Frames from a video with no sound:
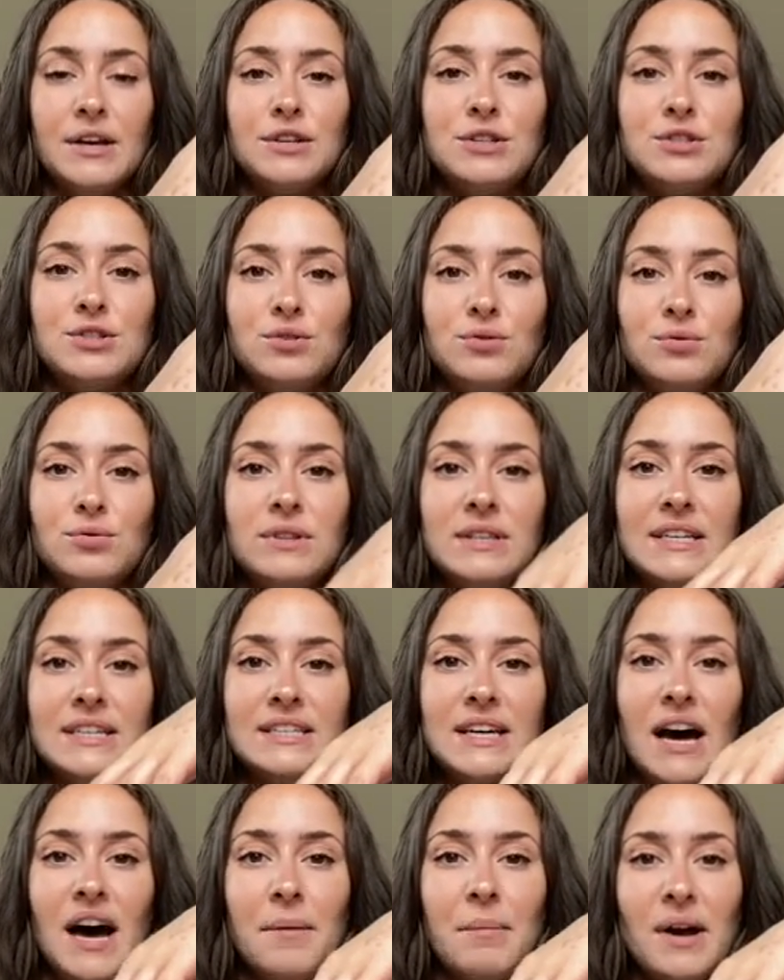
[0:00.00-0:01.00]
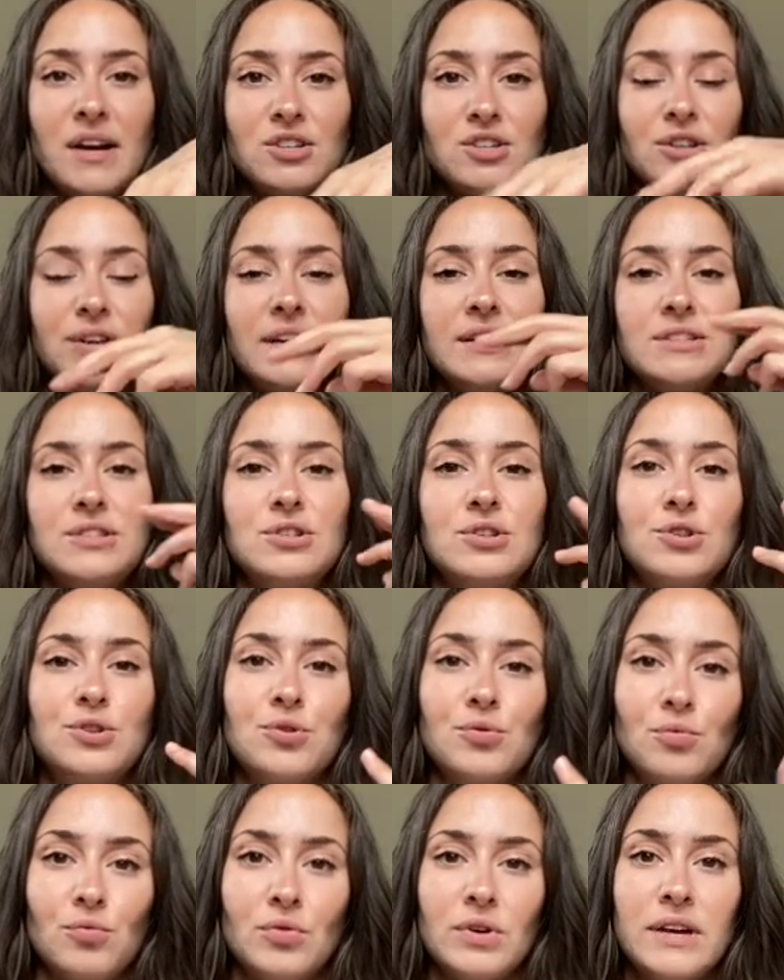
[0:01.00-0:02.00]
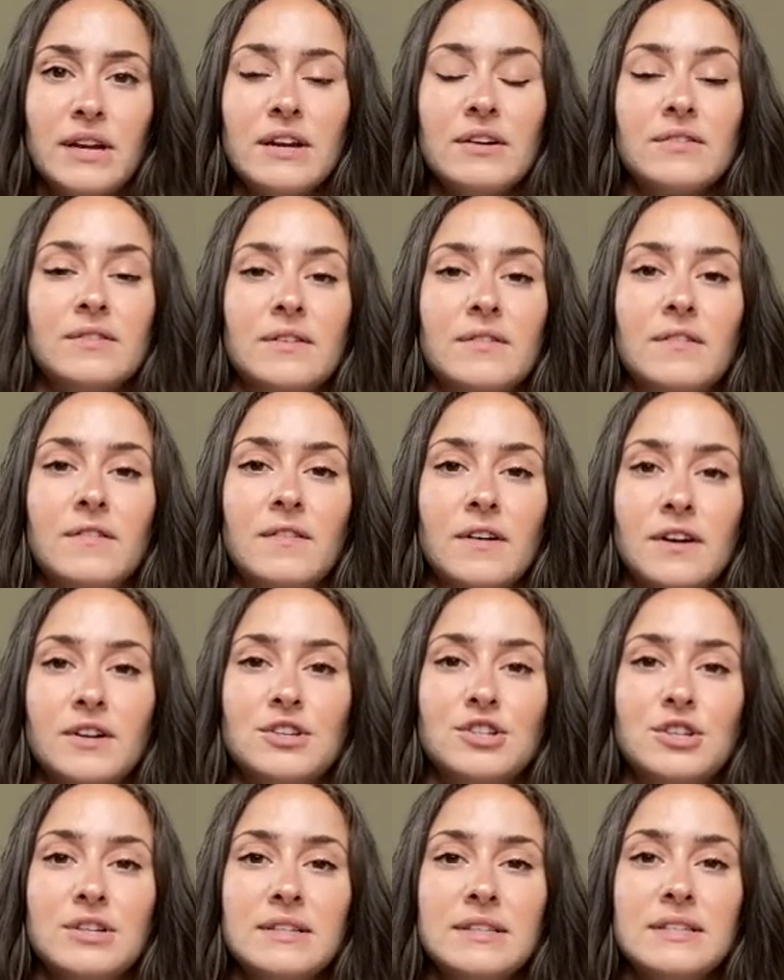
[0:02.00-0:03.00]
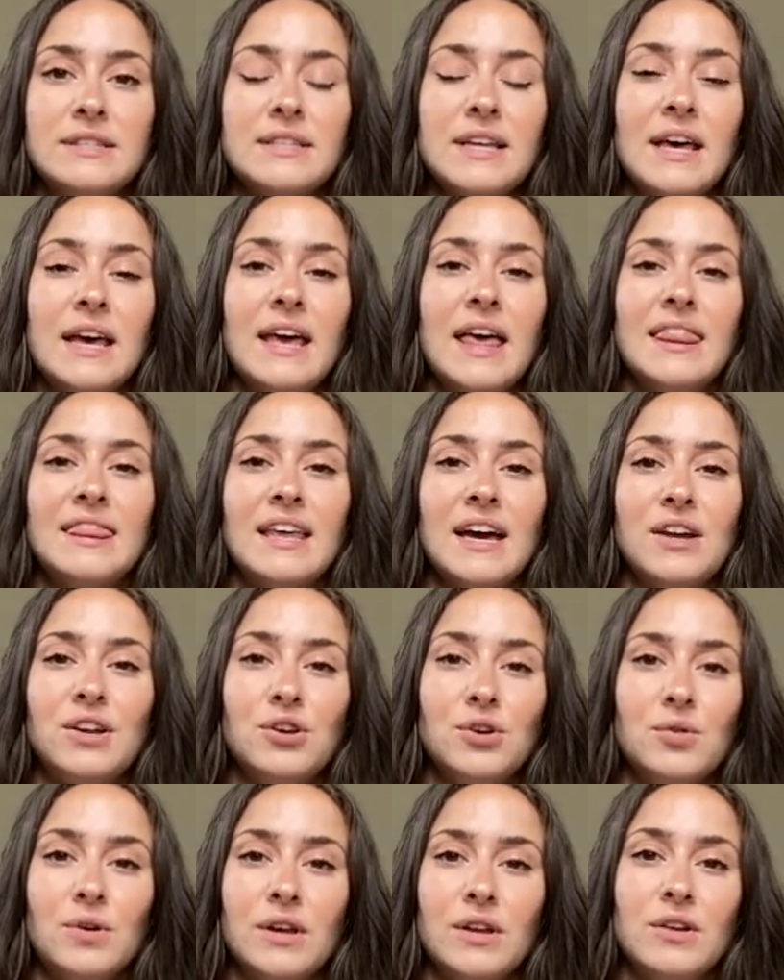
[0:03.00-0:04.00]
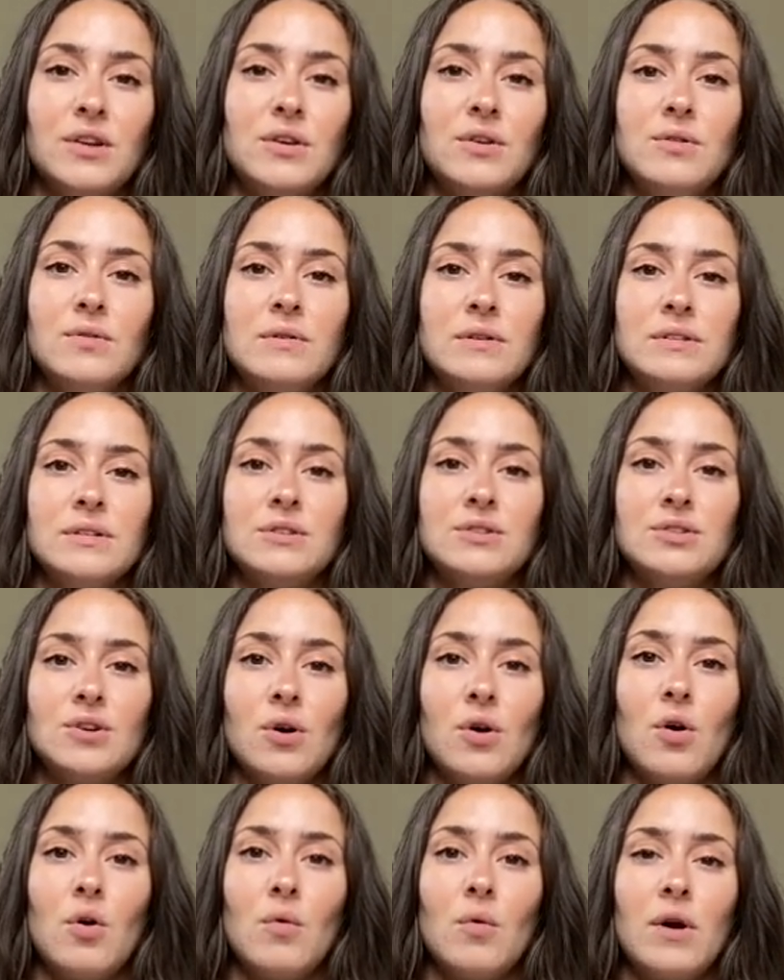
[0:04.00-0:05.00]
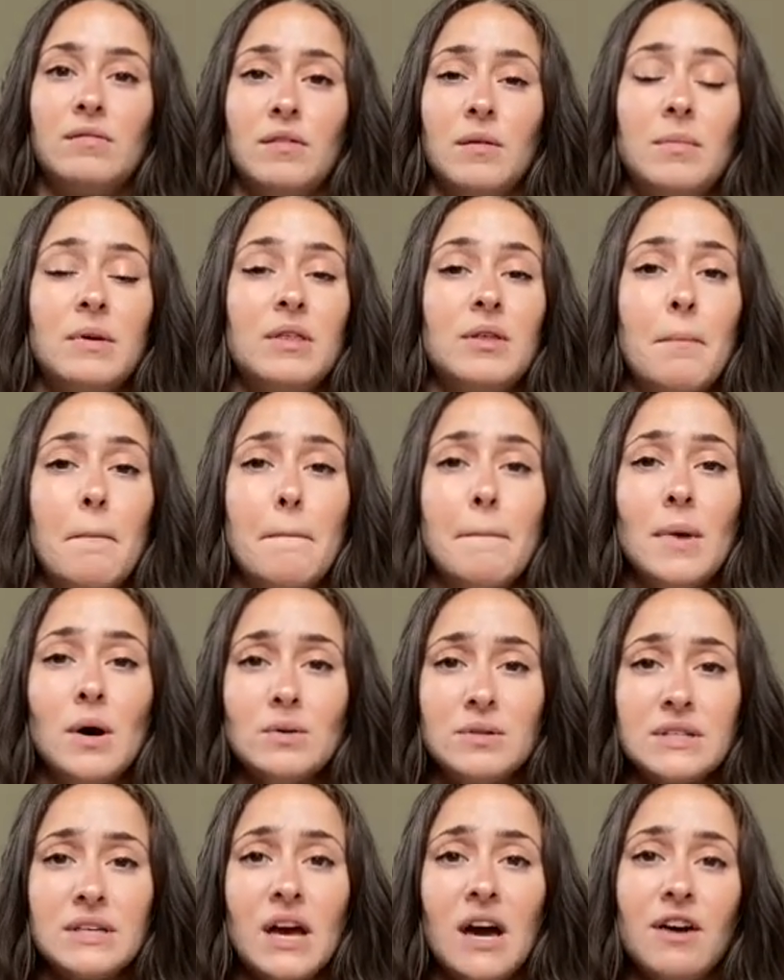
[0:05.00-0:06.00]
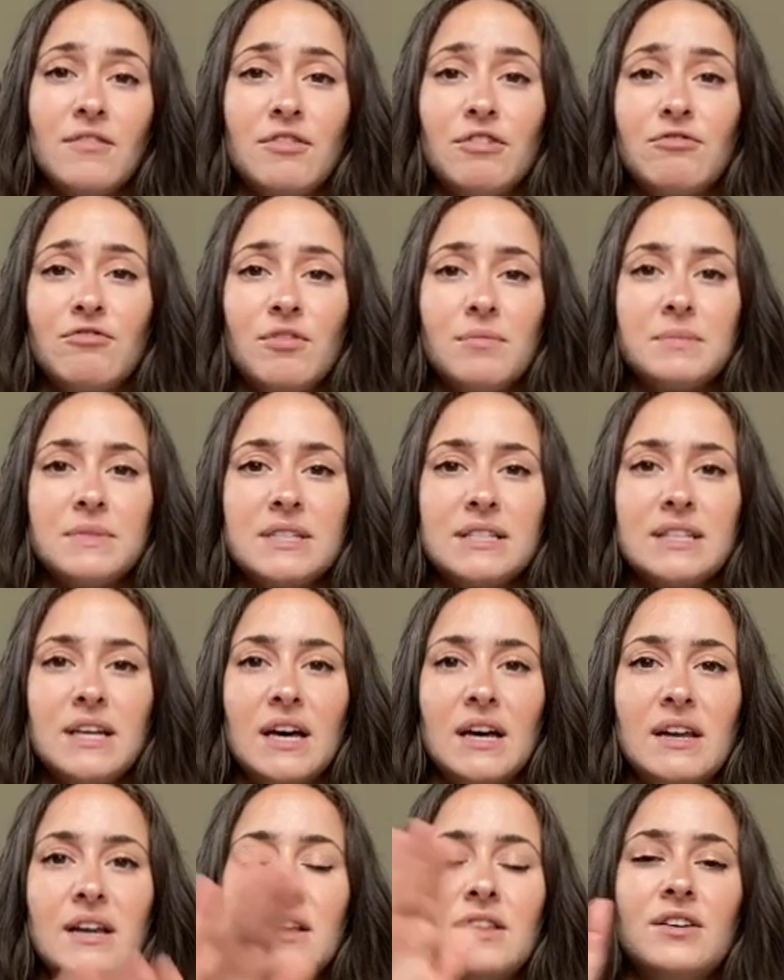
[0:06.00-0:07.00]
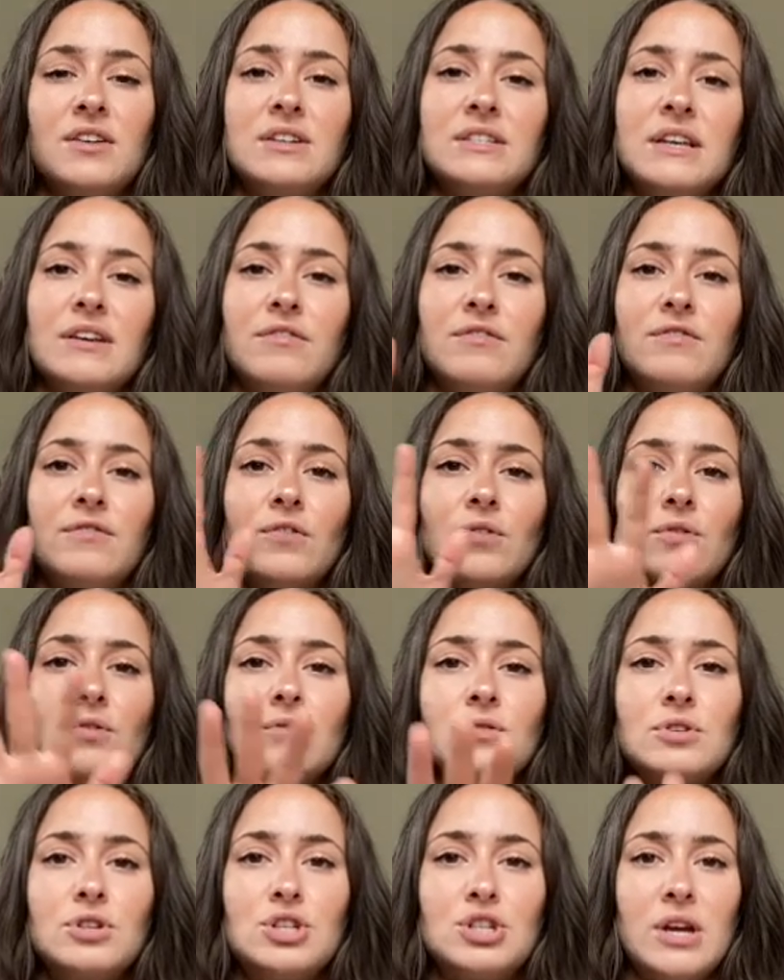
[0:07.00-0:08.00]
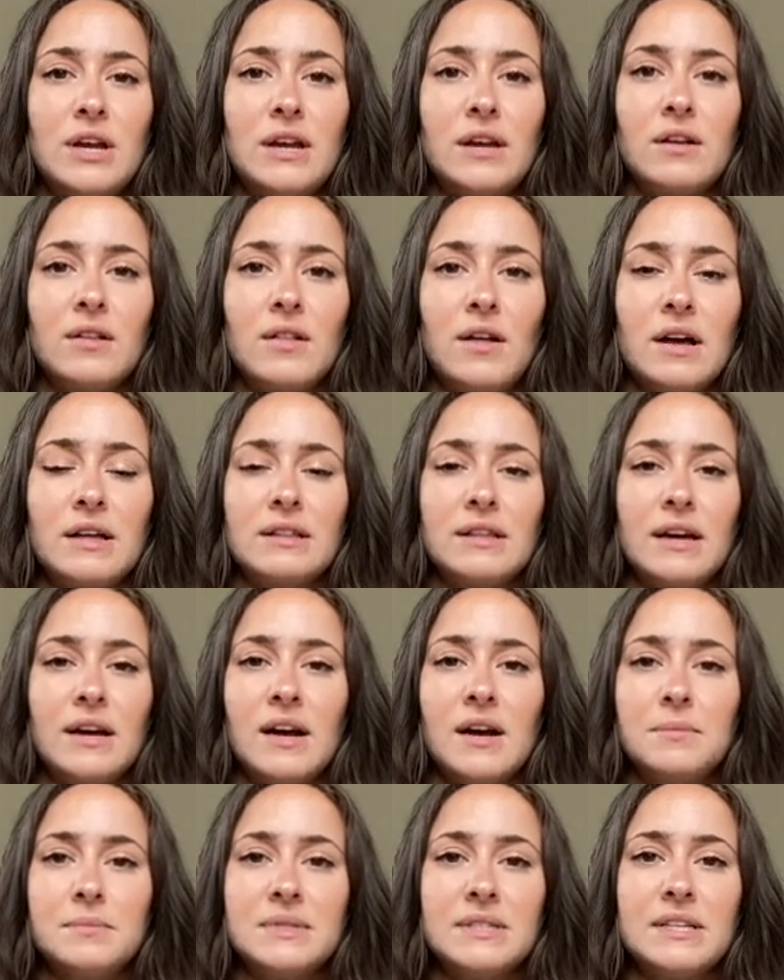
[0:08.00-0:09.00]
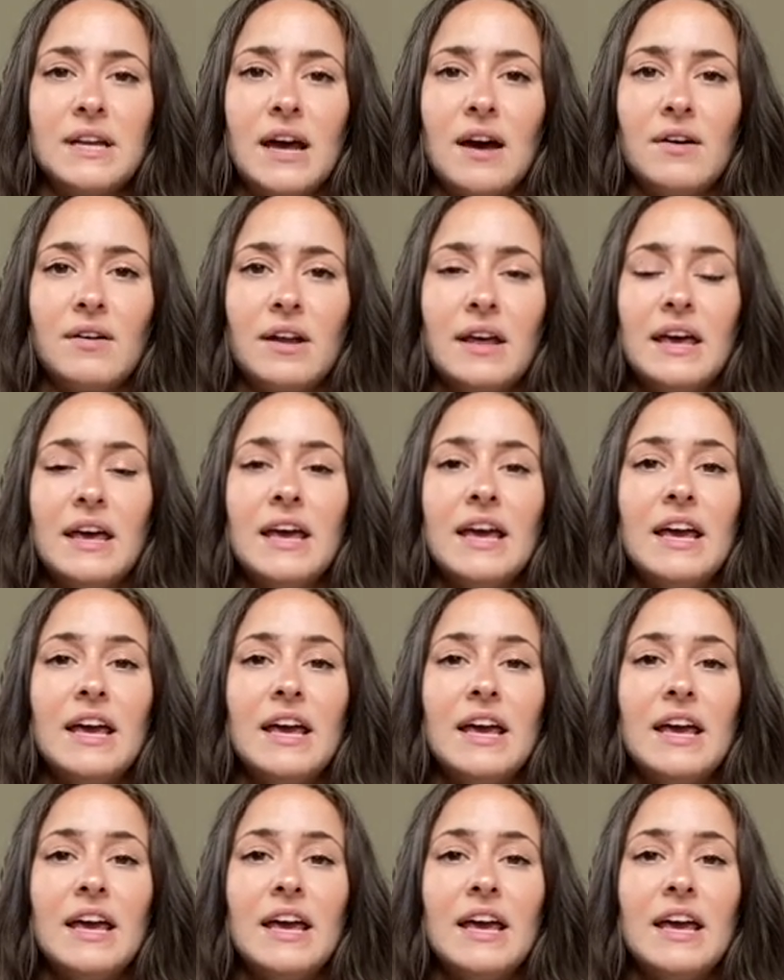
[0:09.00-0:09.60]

So the top actually has three different functions that you can use. So to be the most covered from the sun, there's a full shade cloth that comes down.